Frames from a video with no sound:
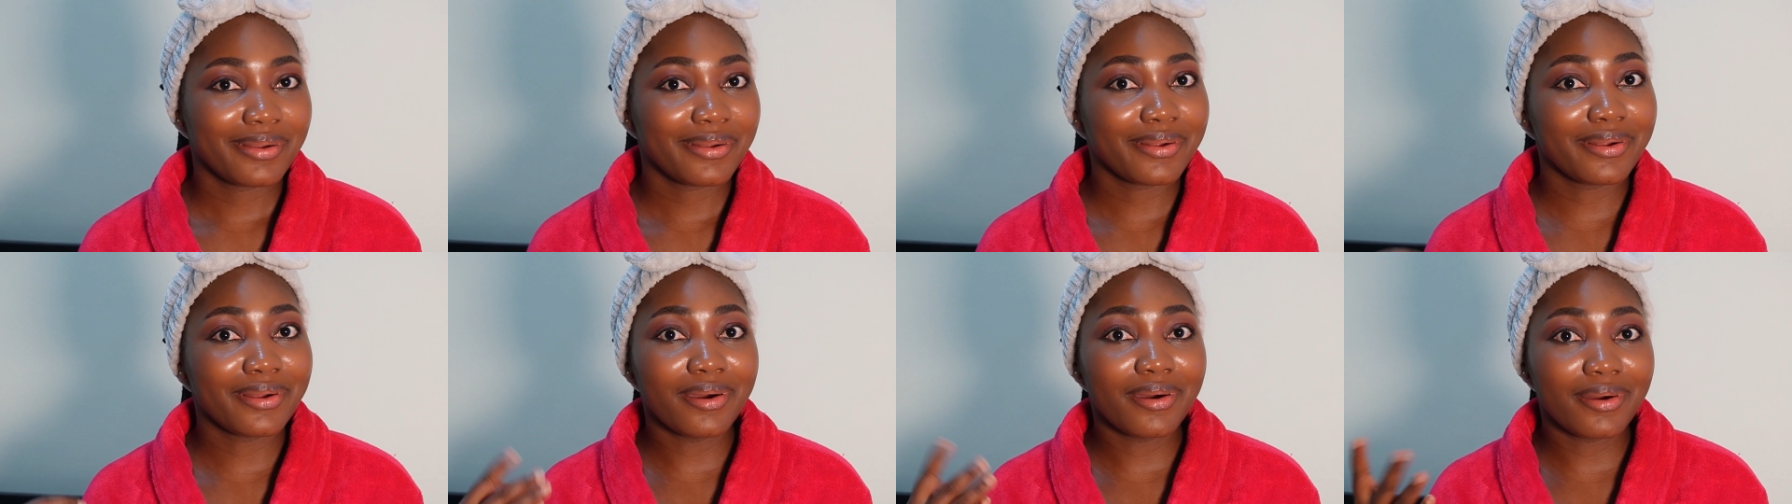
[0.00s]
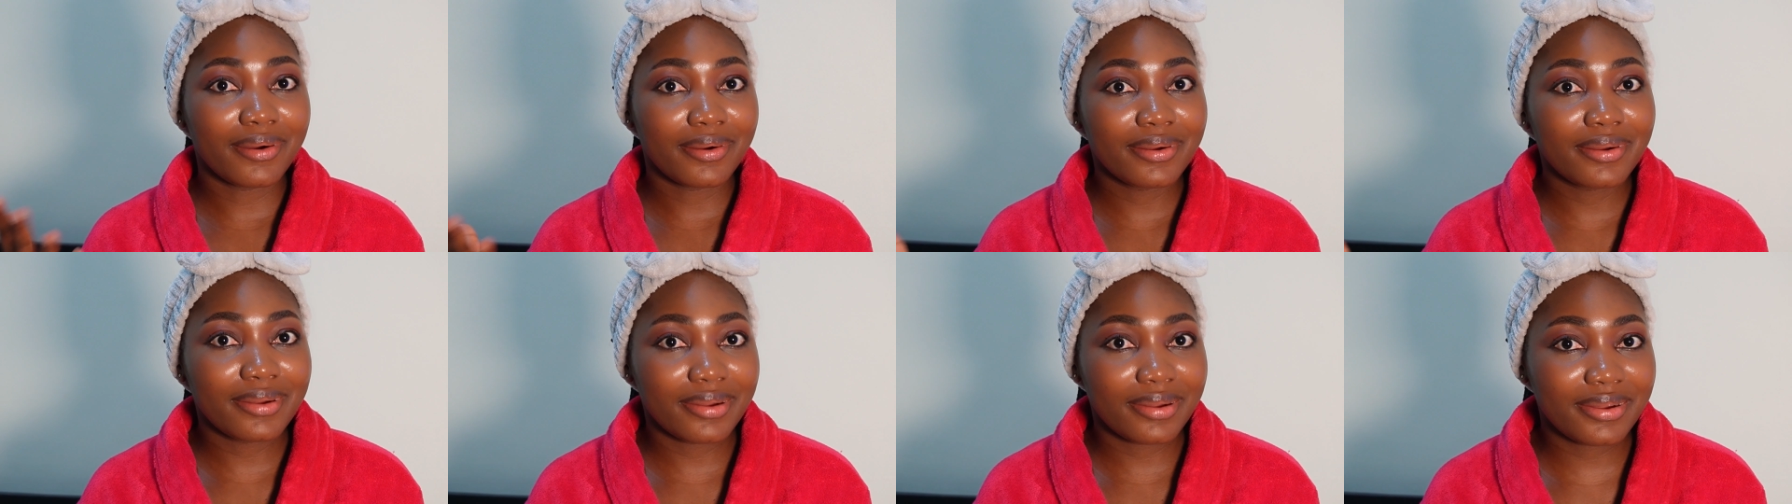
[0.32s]

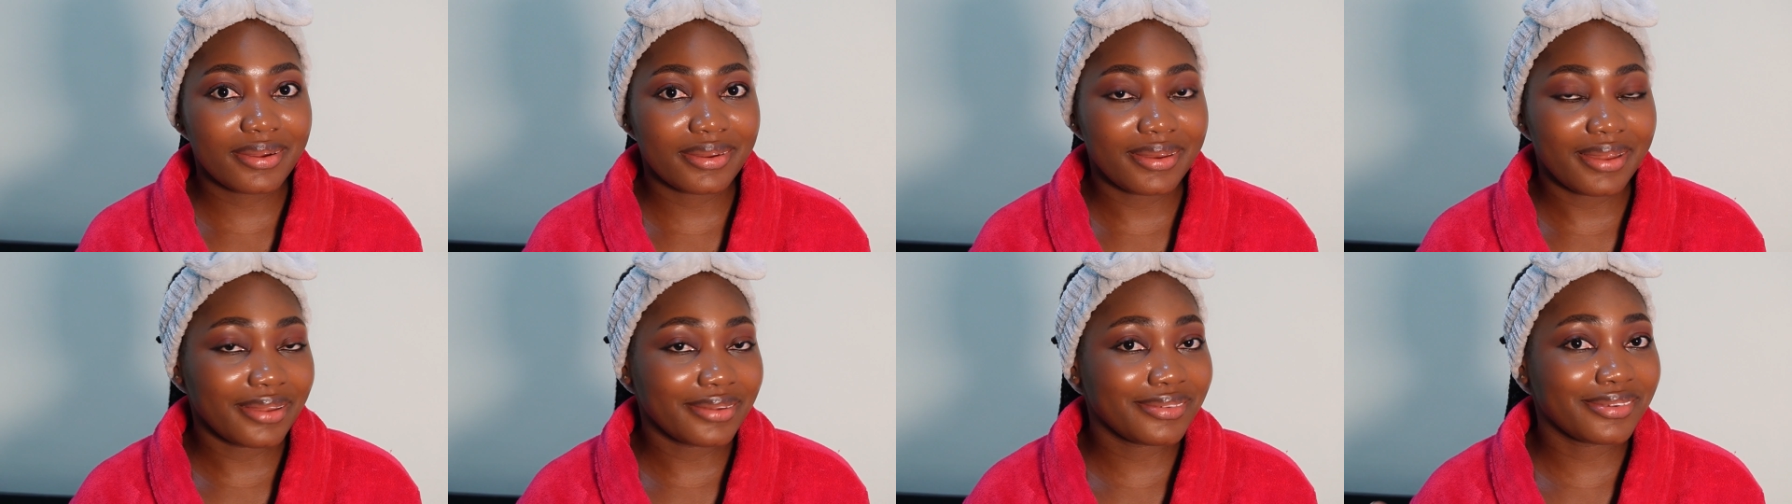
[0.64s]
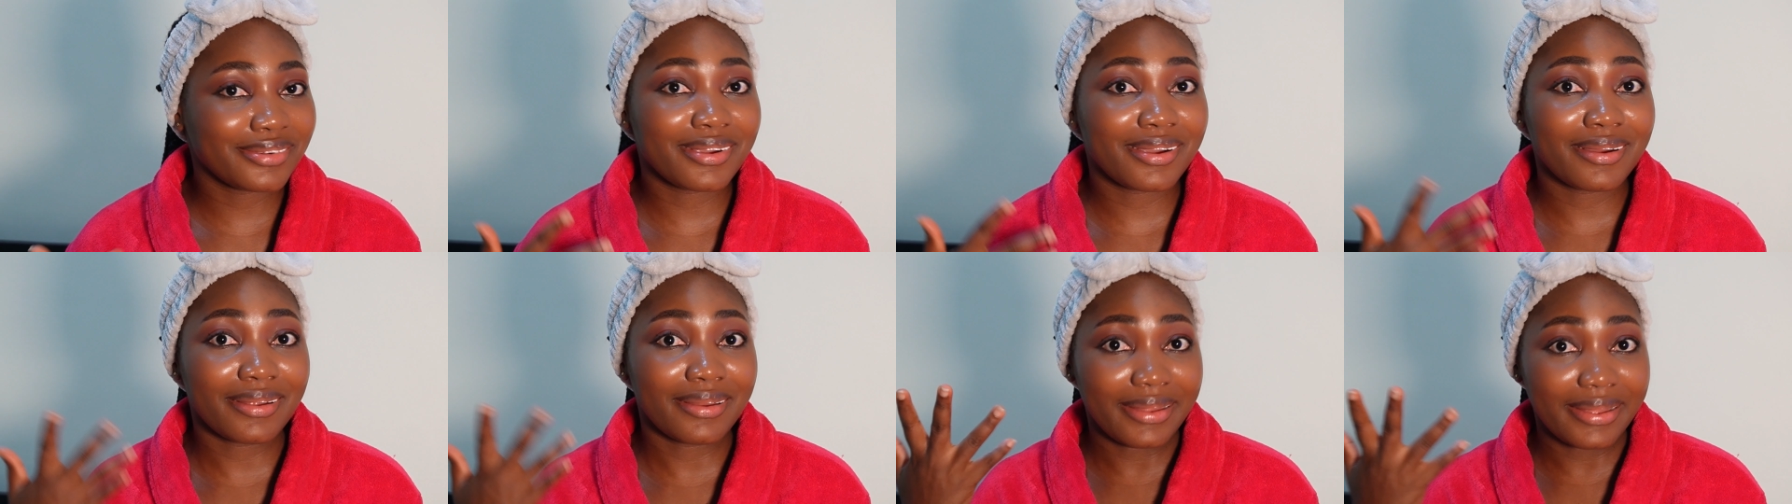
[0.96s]
gunk that
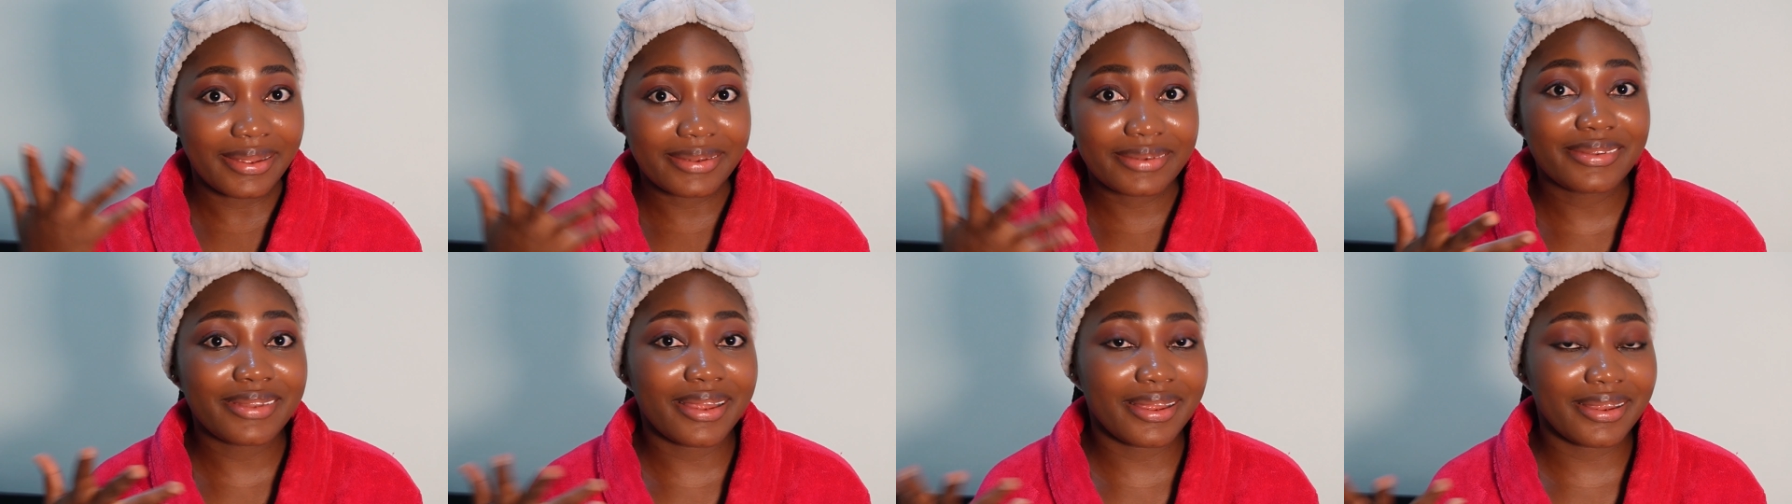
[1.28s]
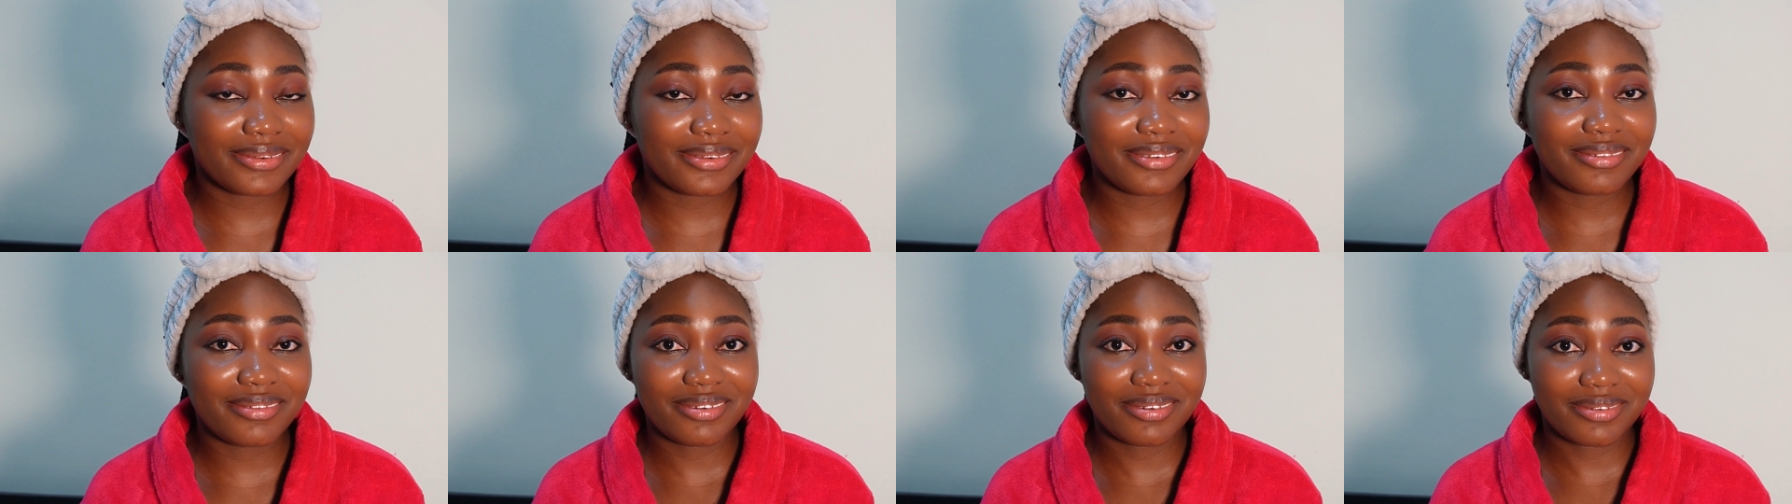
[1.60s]
you
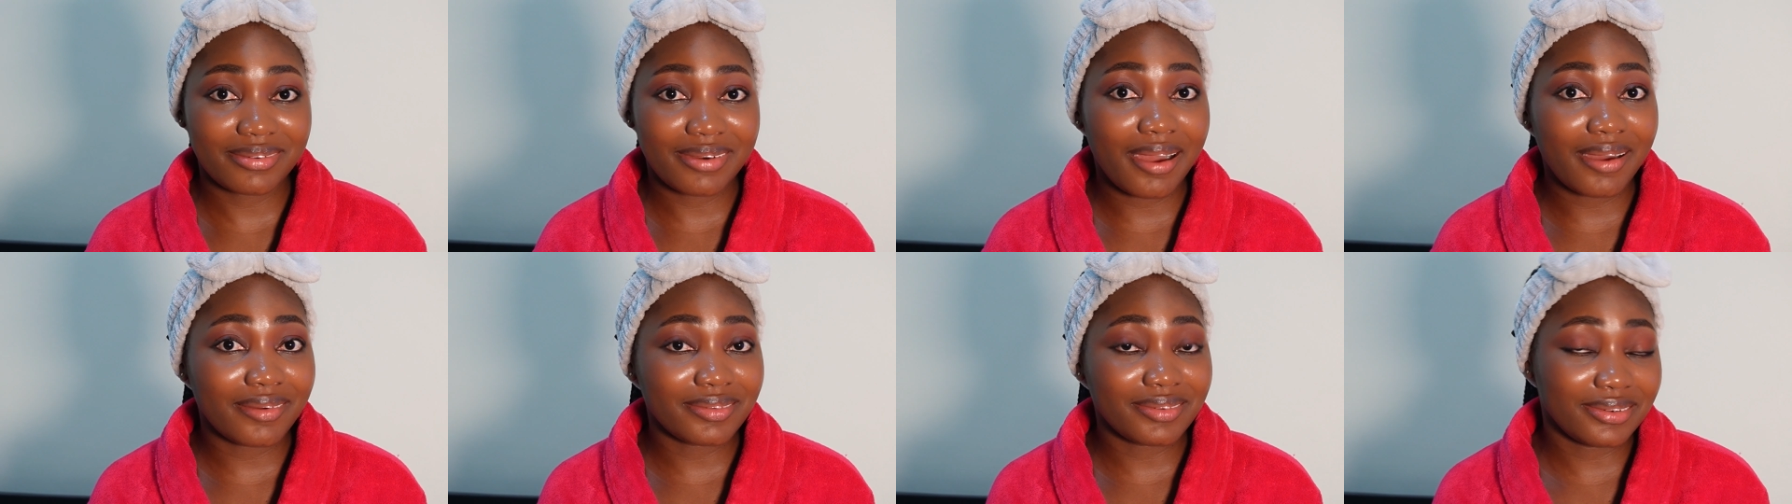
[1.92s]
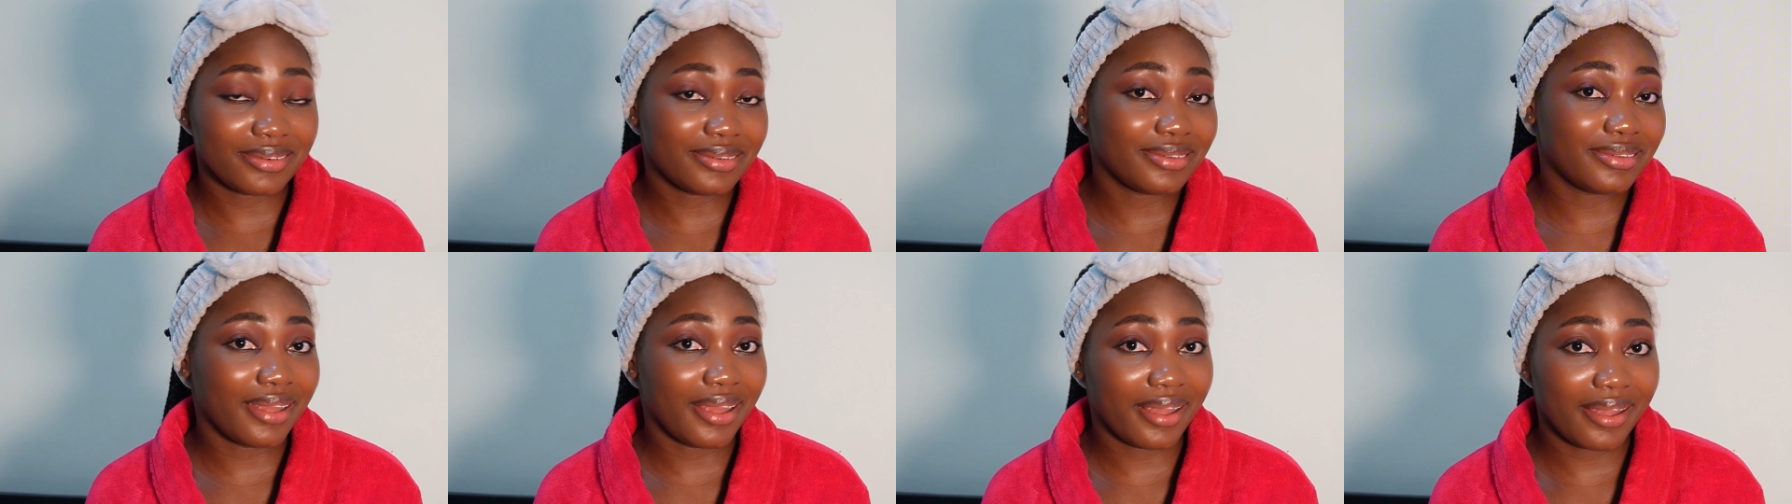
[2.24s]
collected throughout
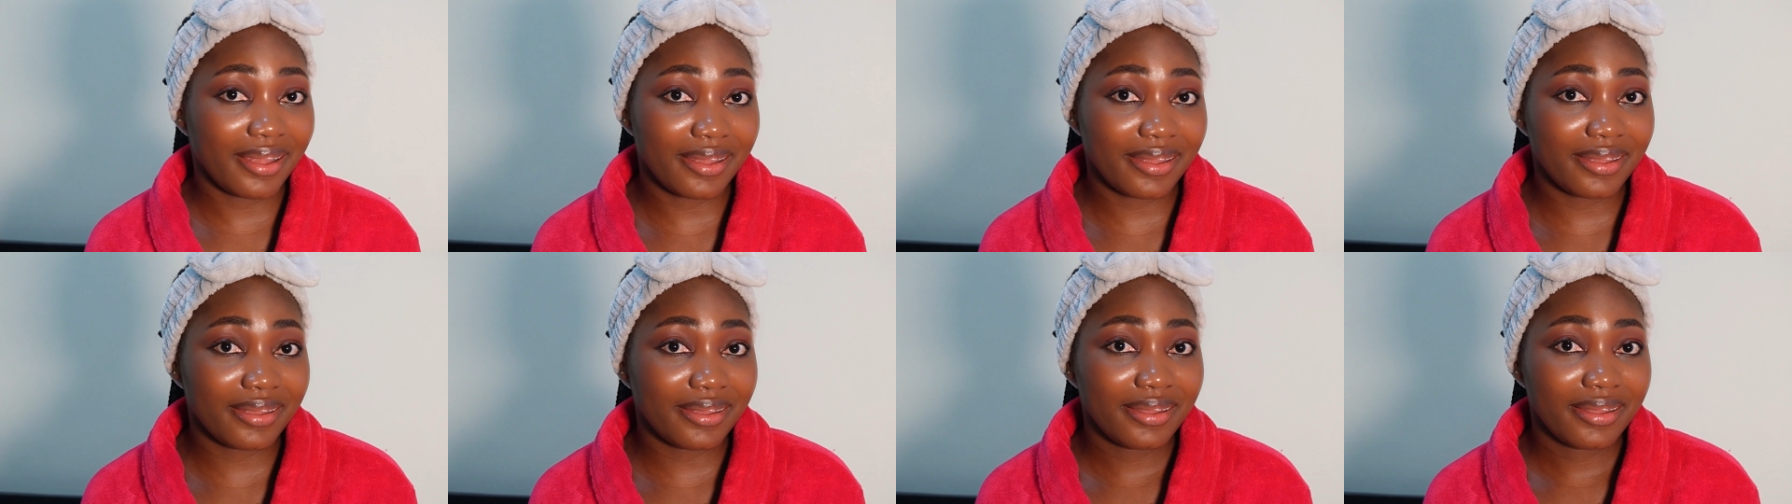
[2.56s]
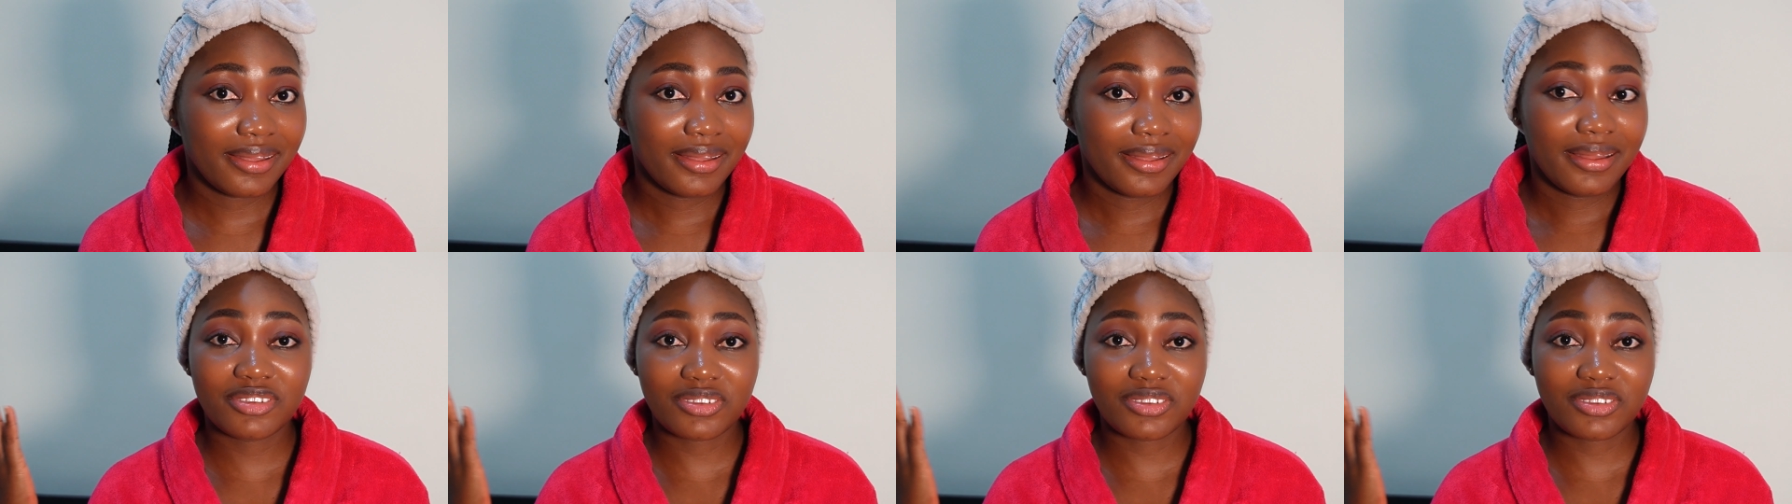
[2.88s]
the day,